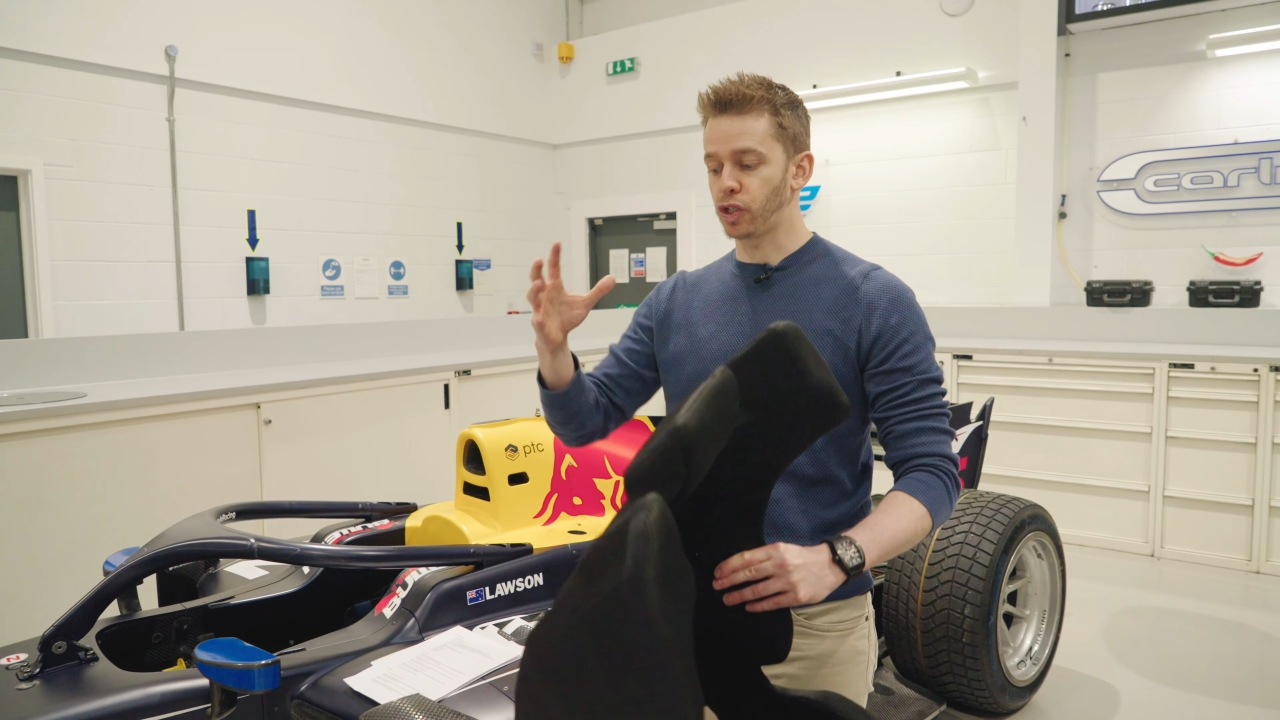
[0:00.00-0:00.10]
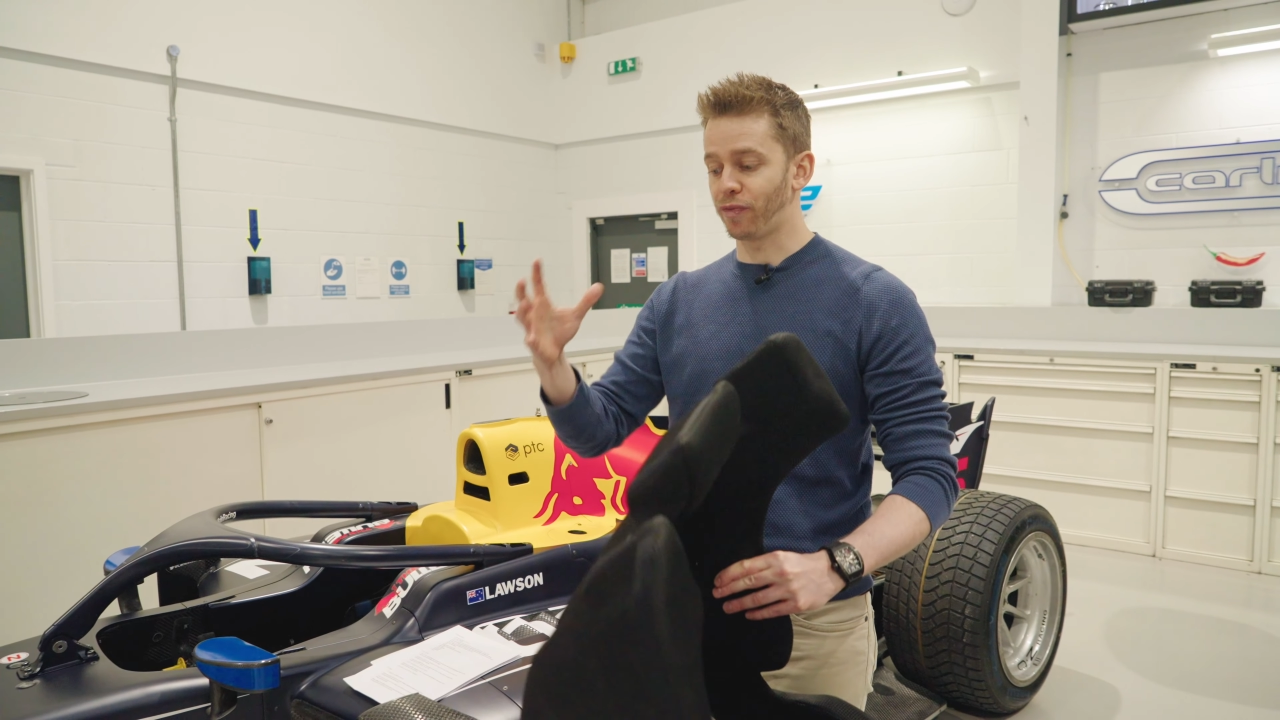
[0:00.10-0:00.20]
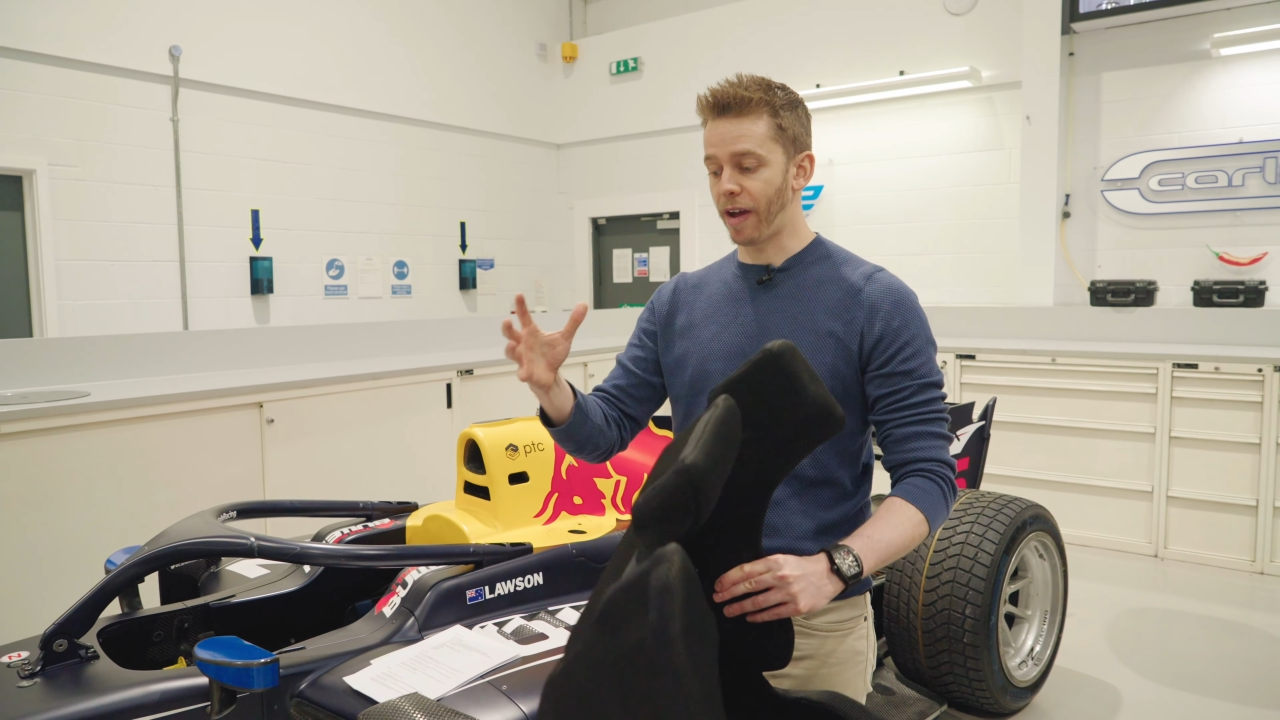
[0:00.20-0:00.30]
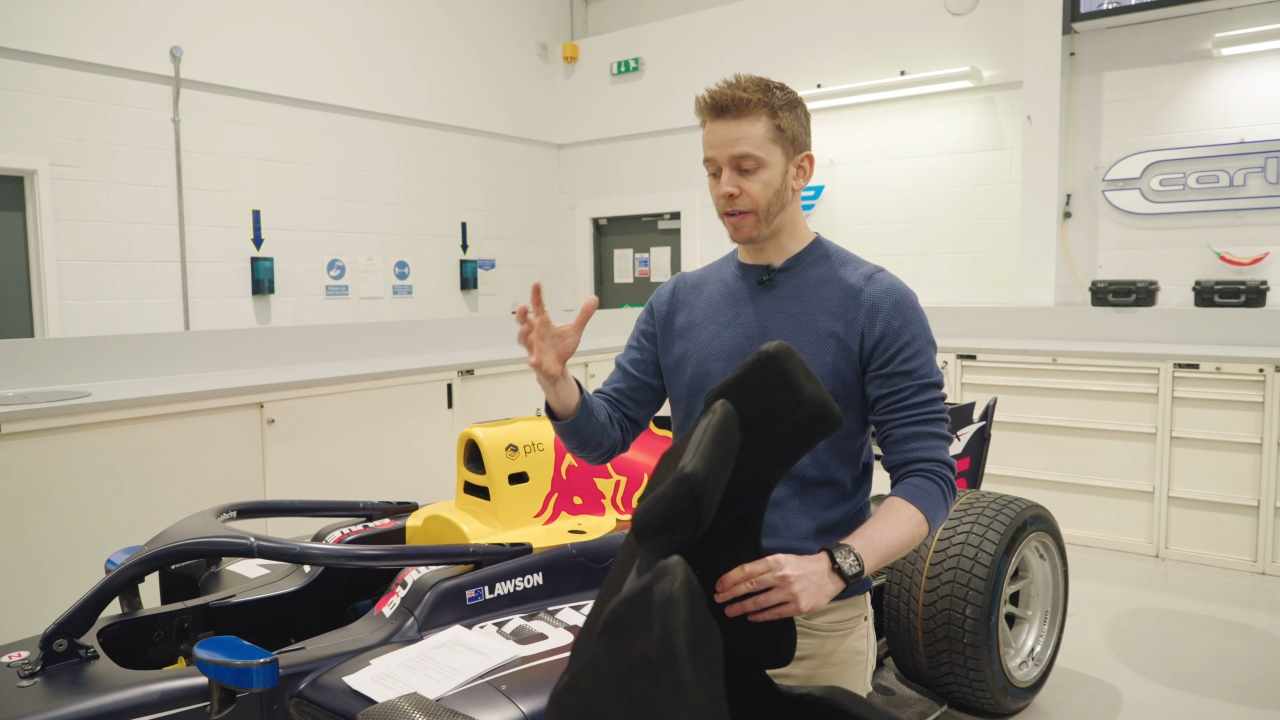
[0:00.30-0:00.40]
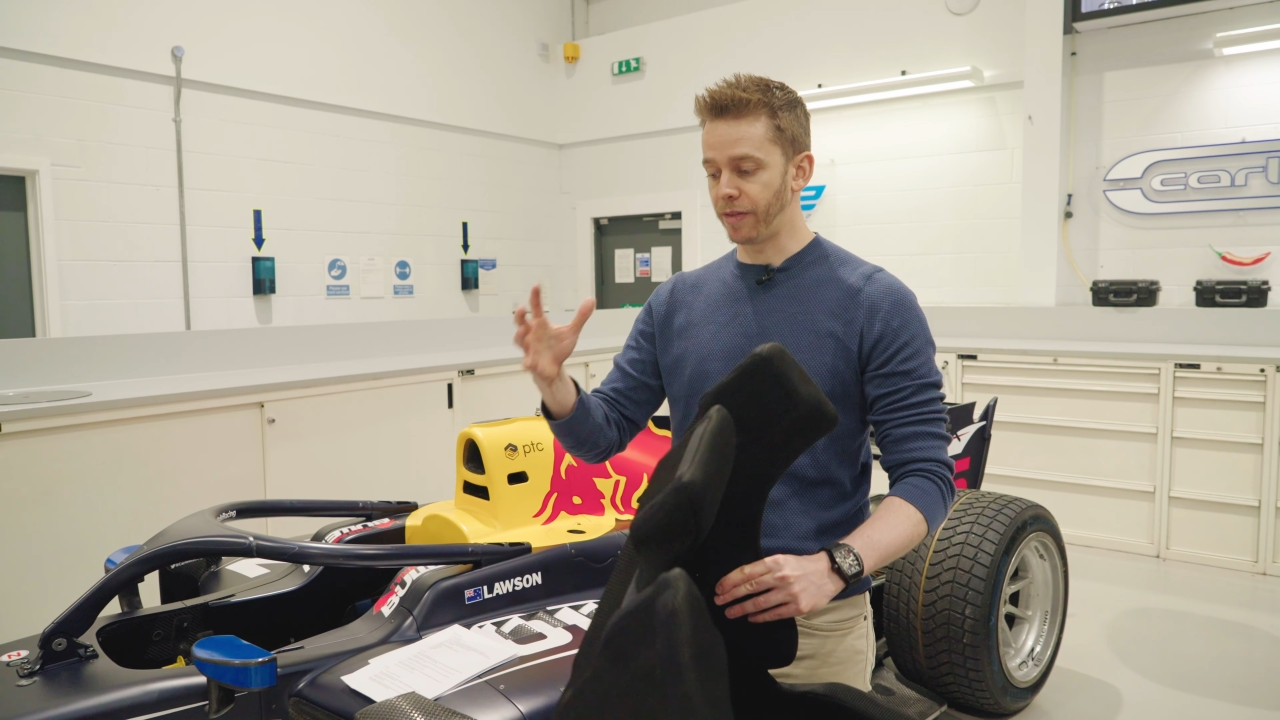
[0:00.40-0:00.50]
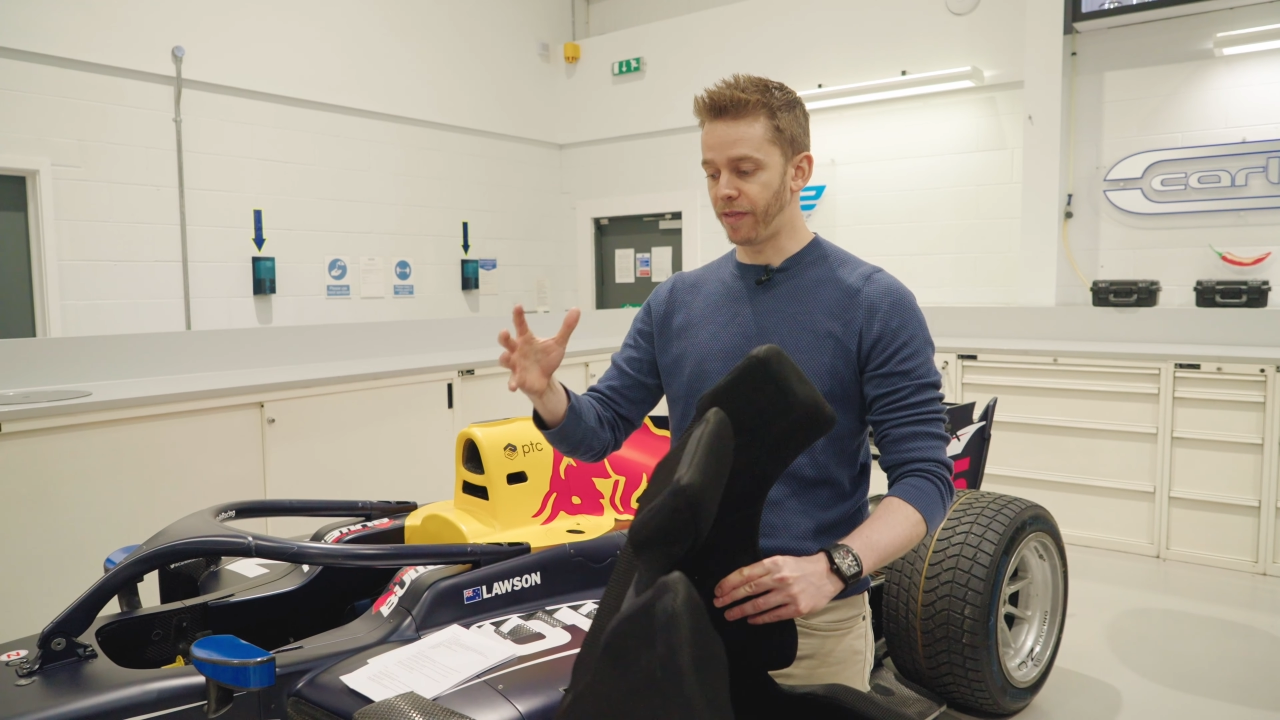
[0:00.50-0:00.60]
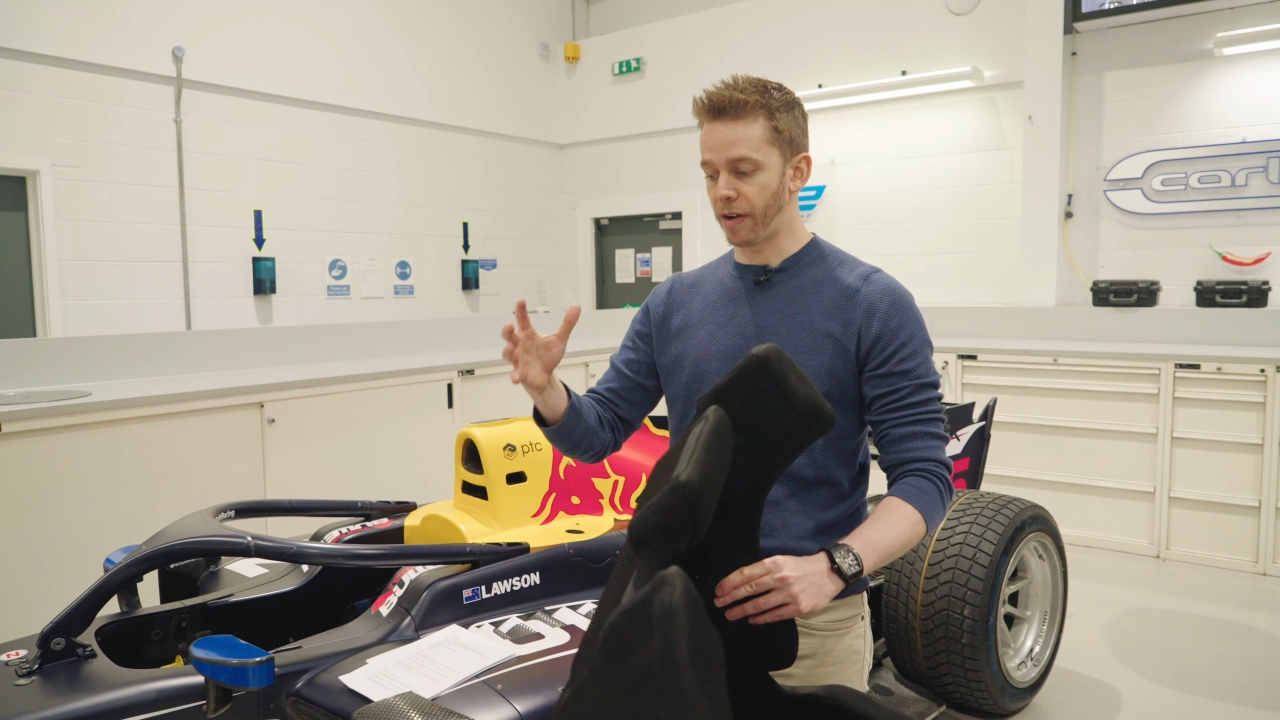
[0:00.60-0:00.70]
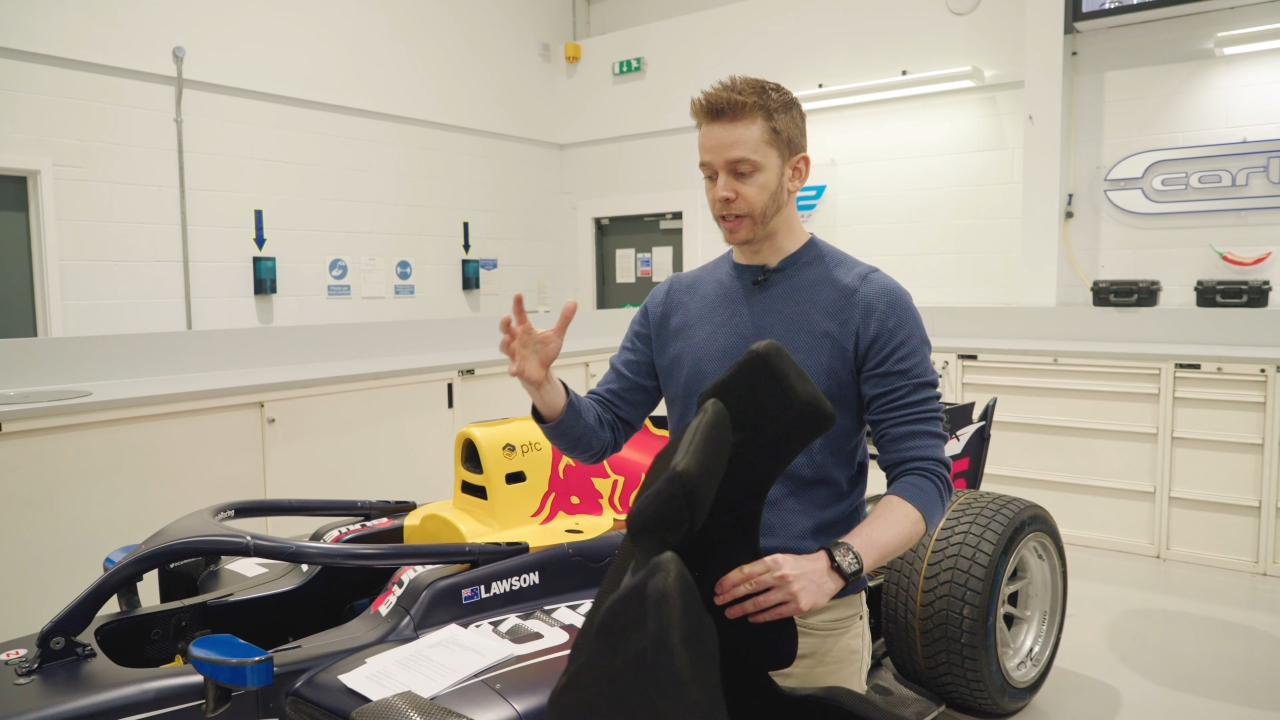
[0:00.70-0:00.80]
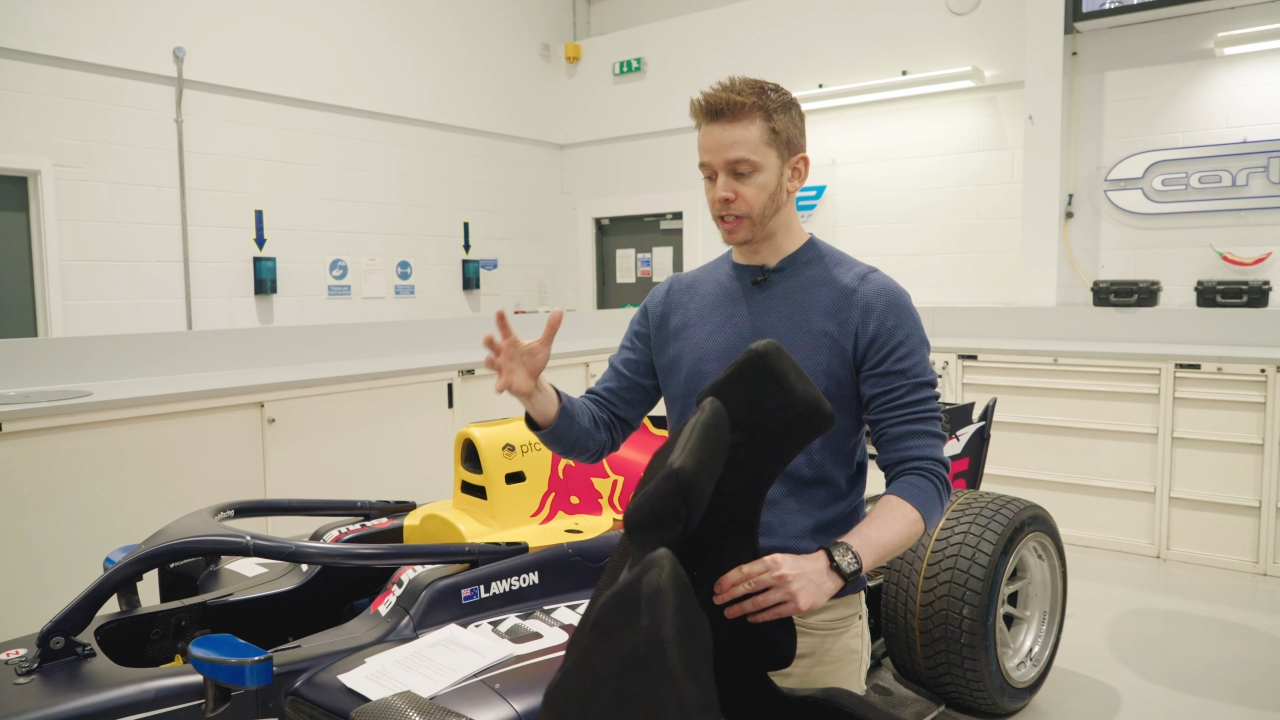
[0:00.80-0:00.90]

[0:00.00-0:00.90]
very